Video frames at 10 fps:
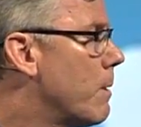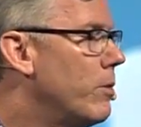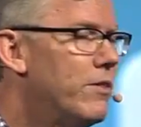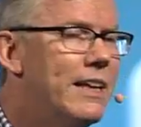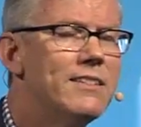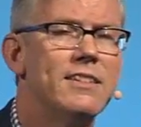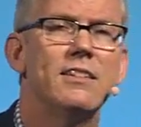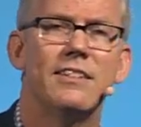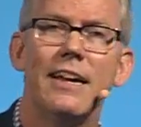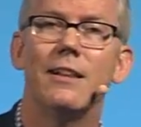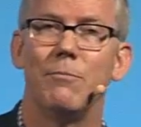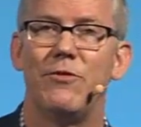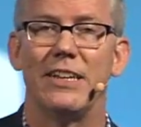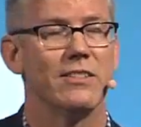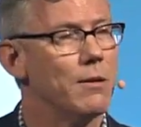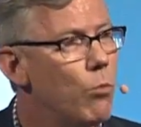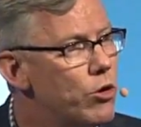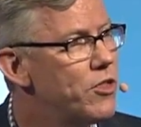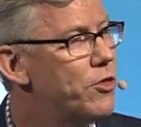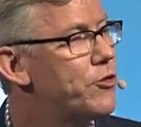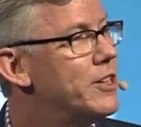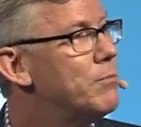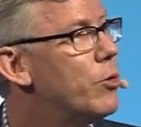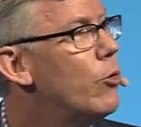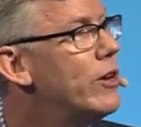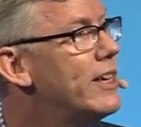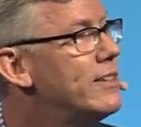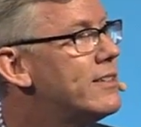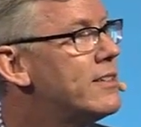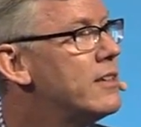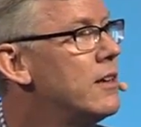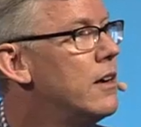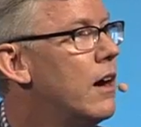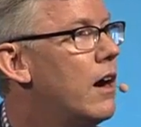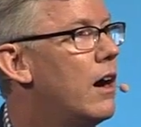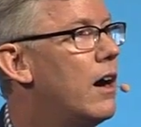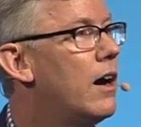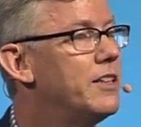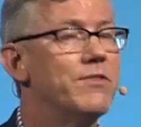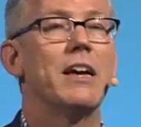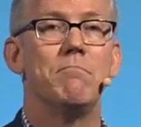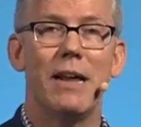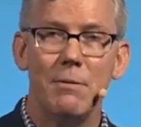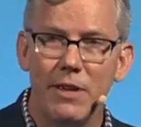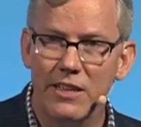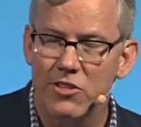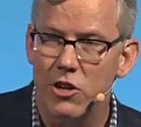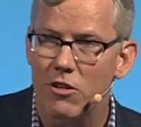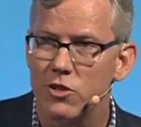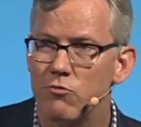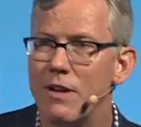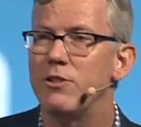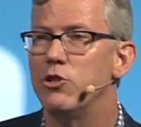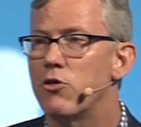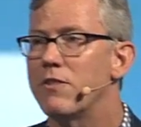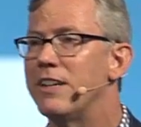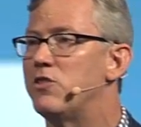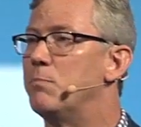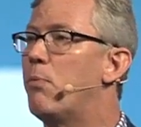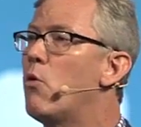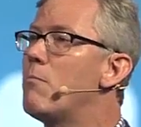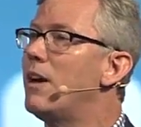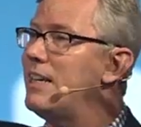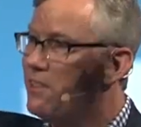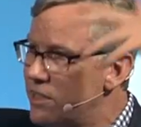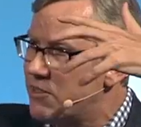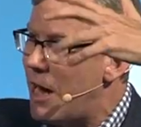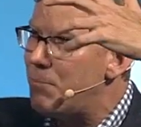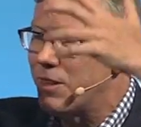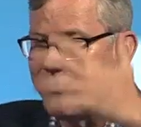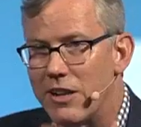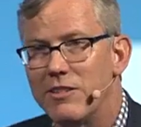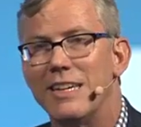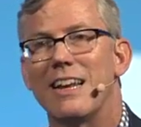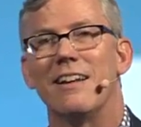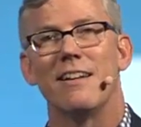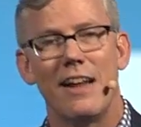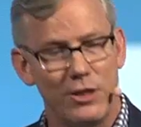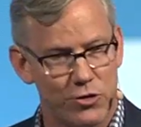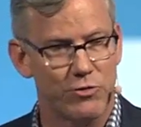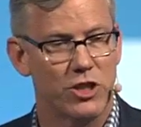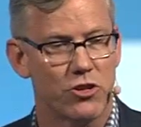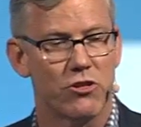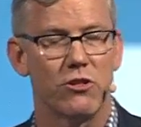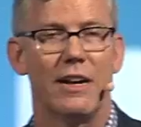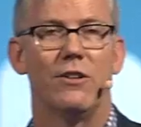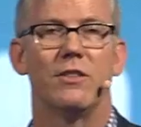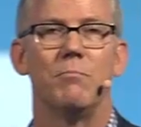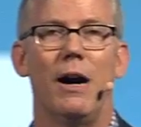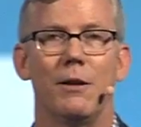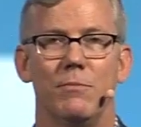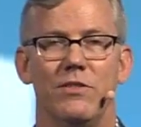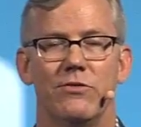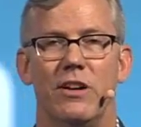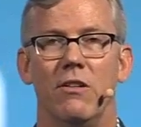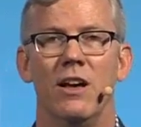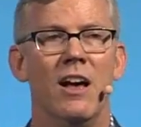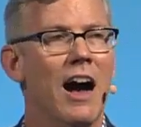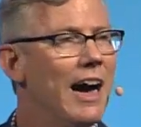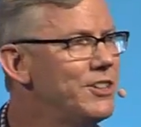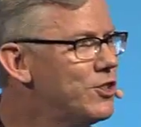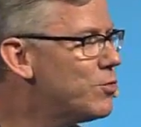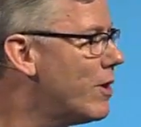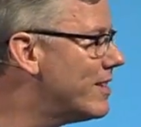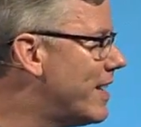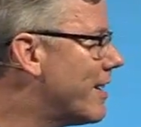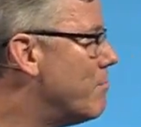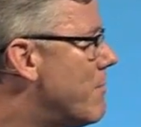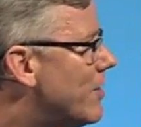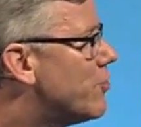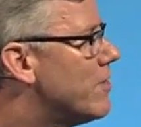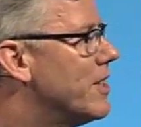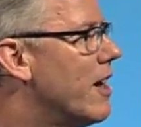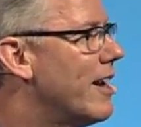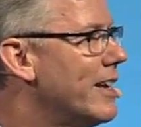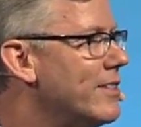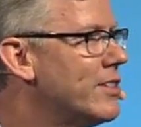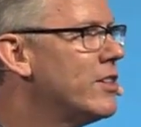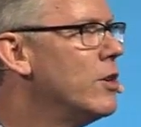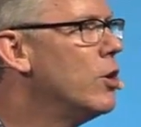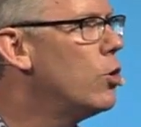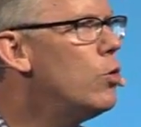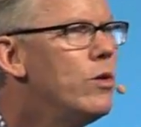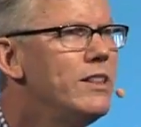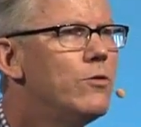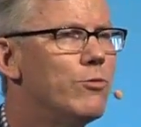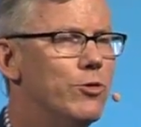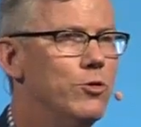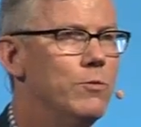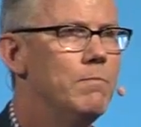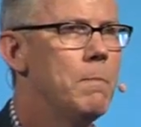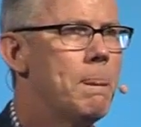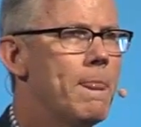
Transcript: well, that's the scale-up phase. You've got more than 30 employees. You've got many millions of dollars in revenue. You're growing fast. You pour money into the top of the funnel. You get a nice return out the bottom of the funnel. I just want to take a measure of the audience. Who in the room